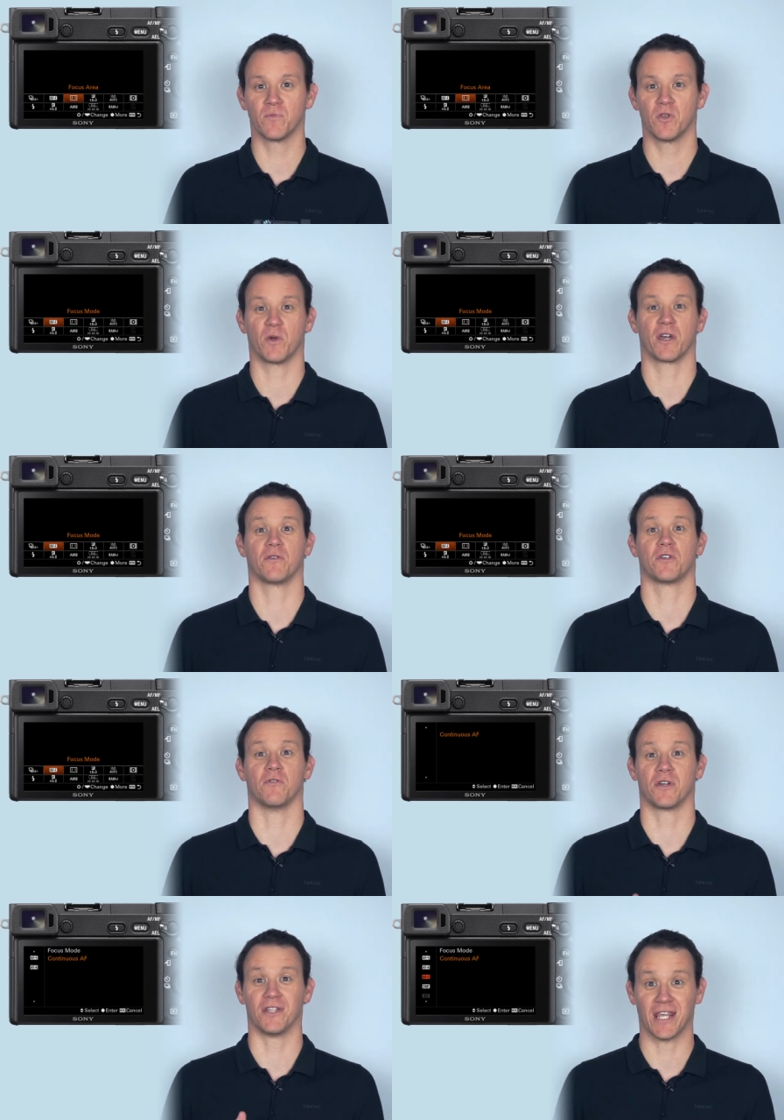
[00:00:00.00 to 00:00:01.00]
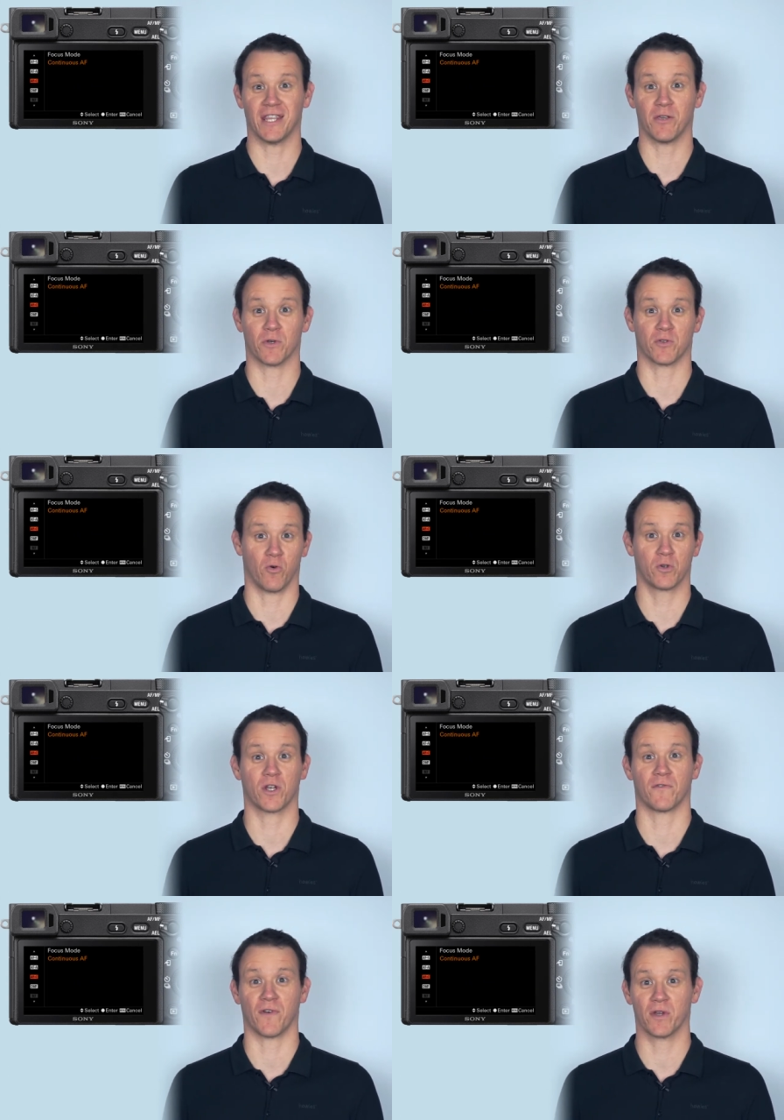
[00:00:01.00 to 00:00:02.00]
You want to go to continuous
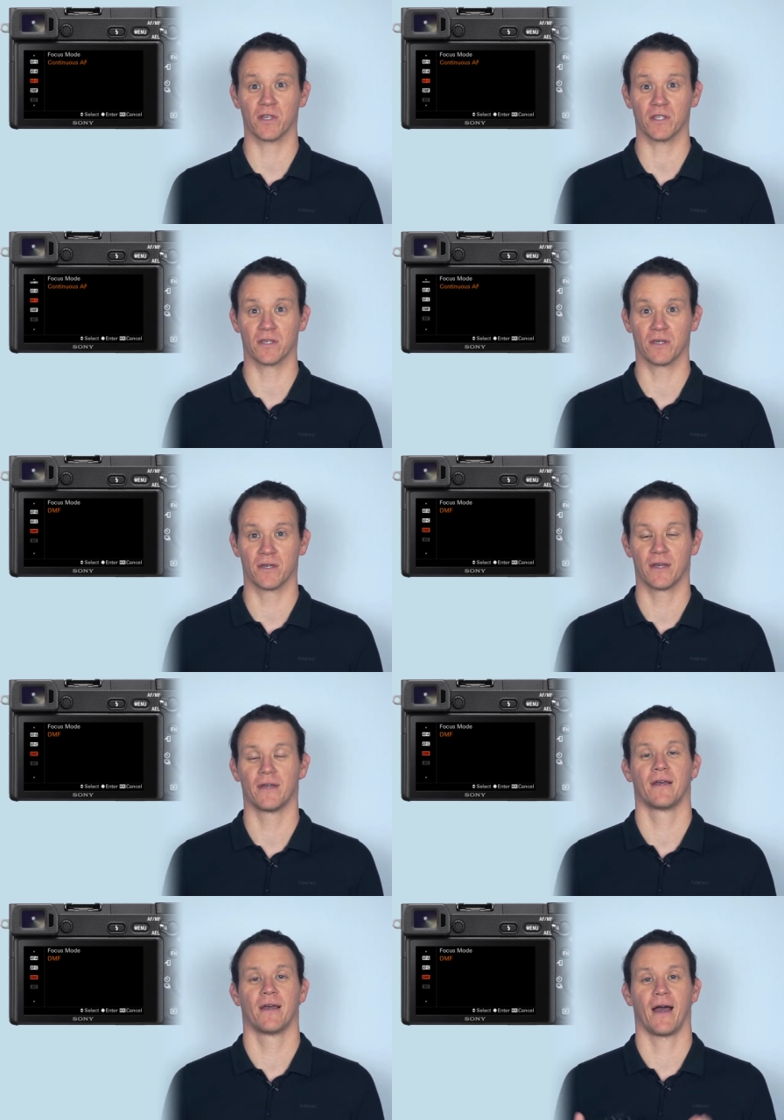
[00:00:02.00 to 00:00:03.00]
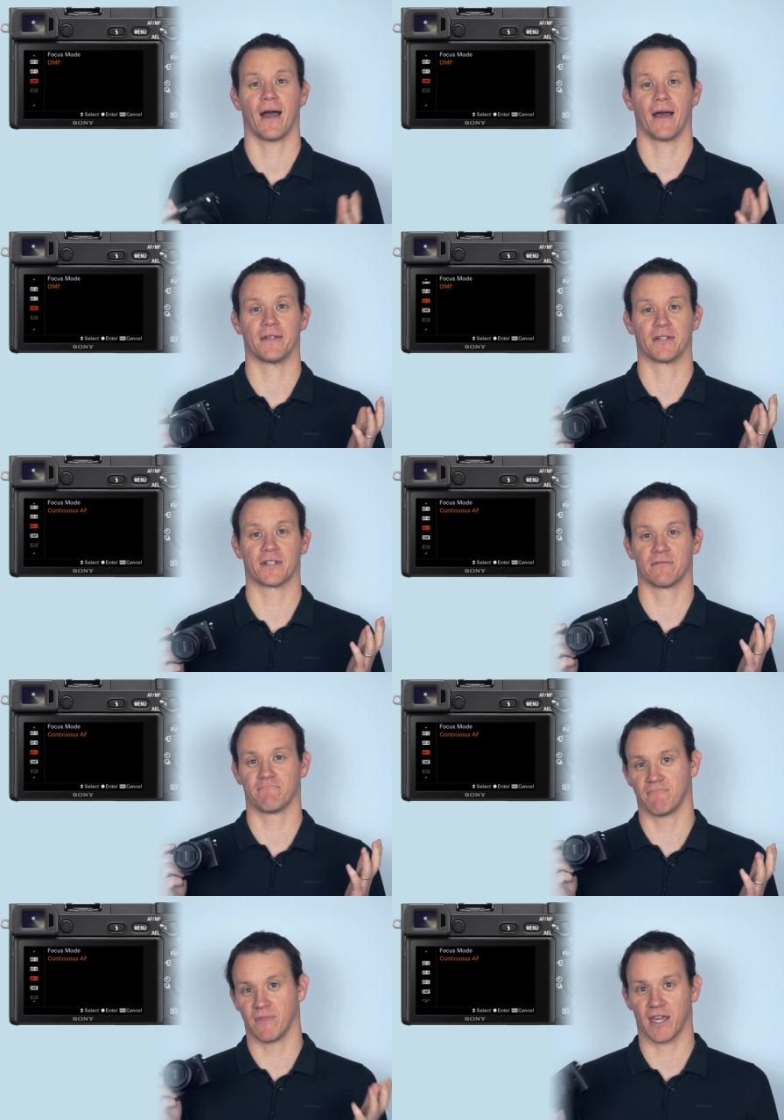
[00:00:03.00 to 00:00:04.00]
autofocus and
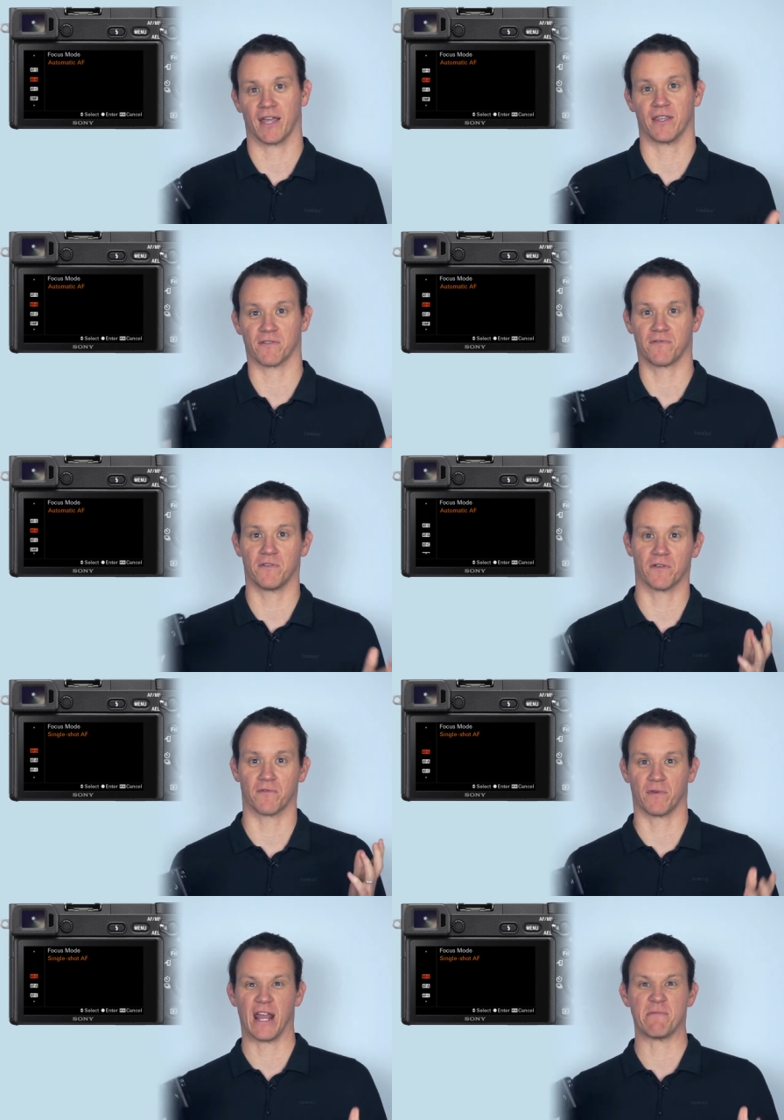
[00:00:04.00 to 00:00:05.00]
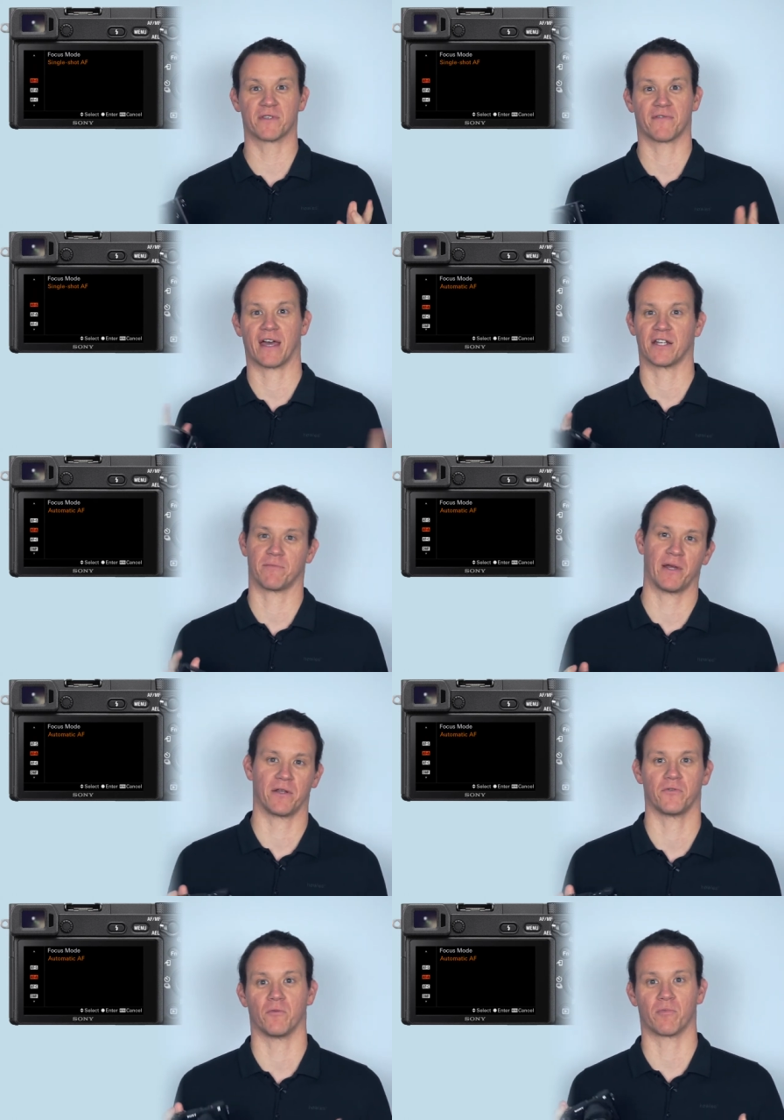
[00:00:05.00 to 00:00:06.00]
again there's a few different names for that
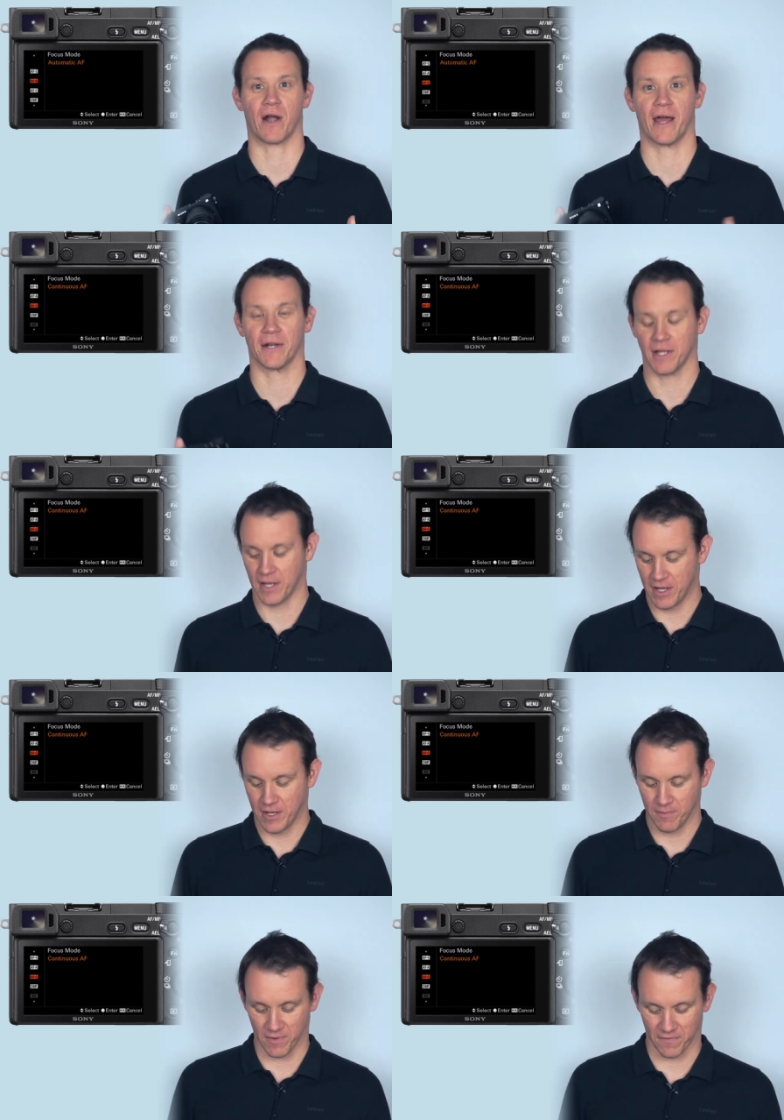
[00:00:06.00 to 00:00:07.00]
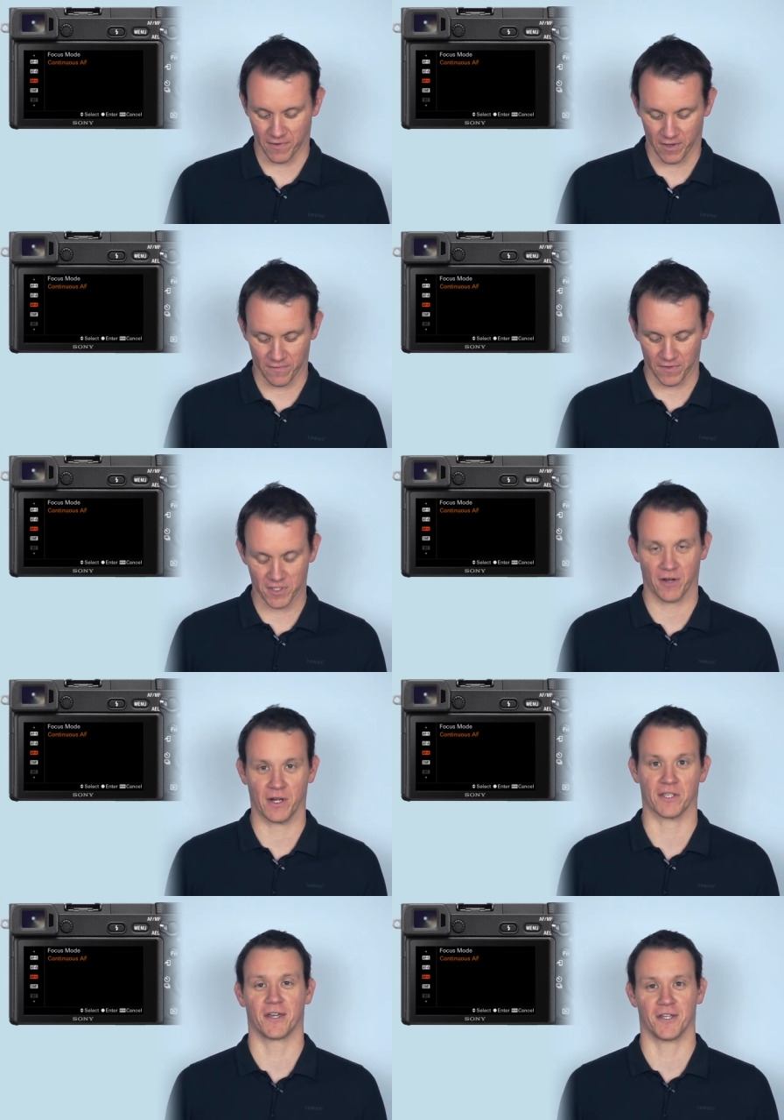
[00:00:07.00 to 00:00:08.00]
depending on your brand but for, for
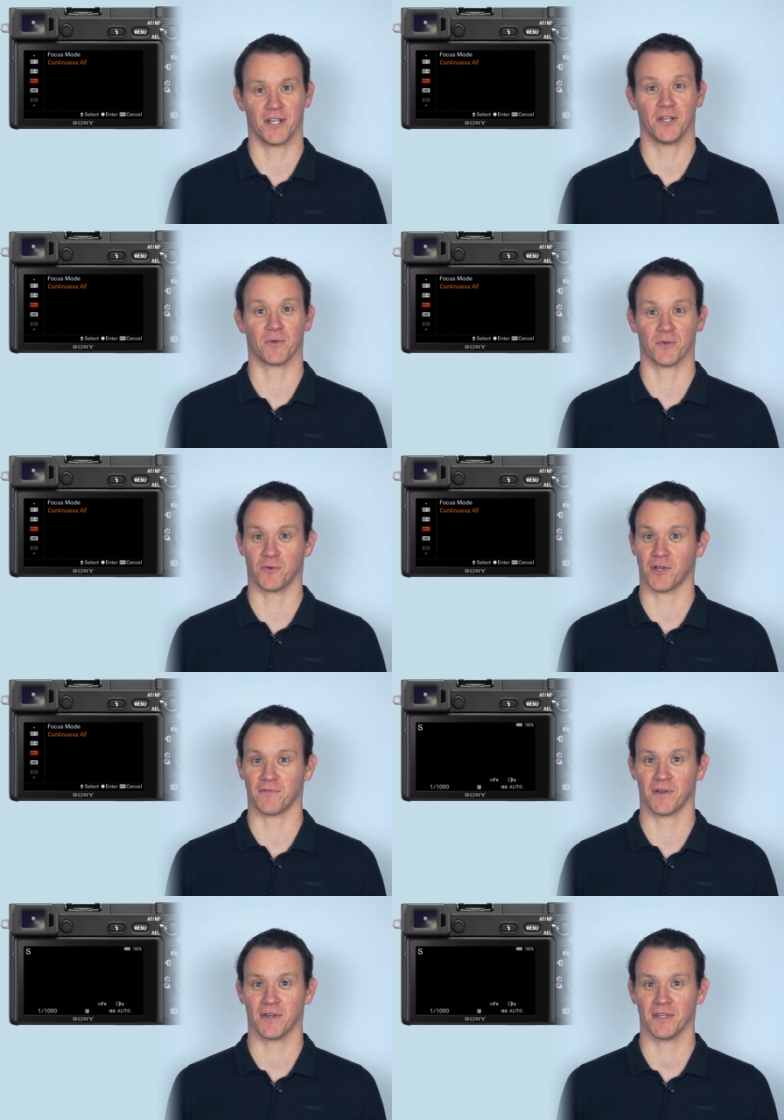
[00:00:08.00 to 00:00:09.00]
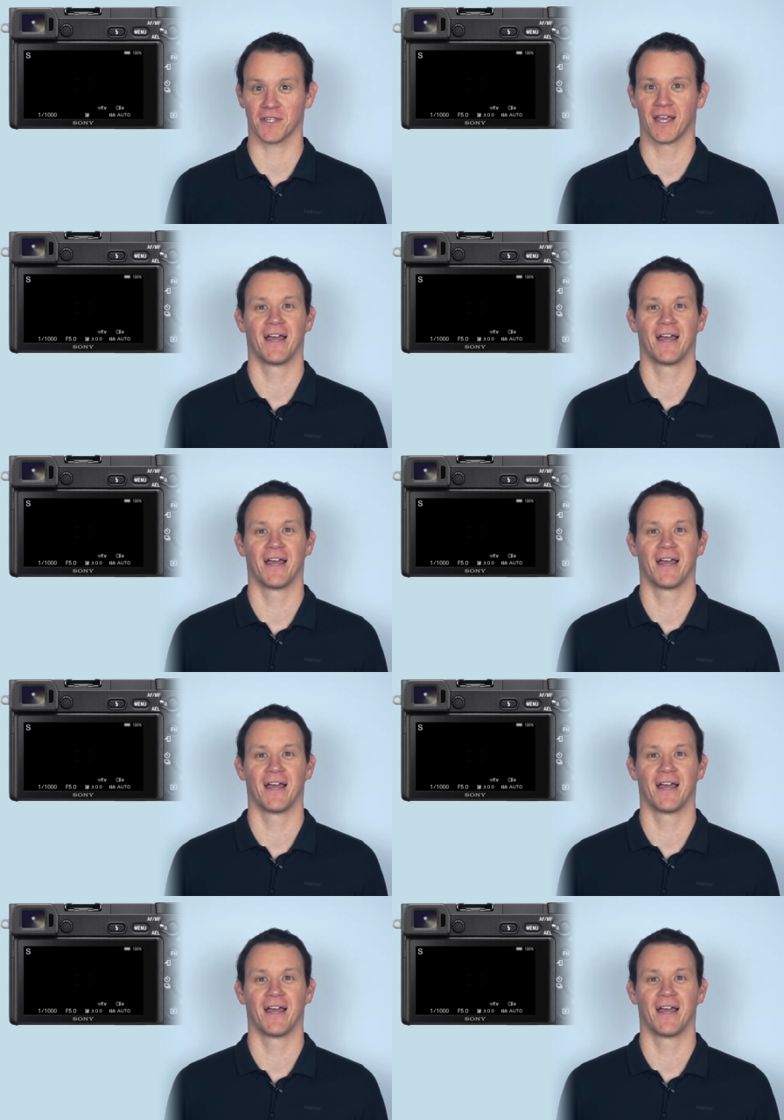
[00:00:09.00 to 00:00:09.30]
Sony it's continuous autofocus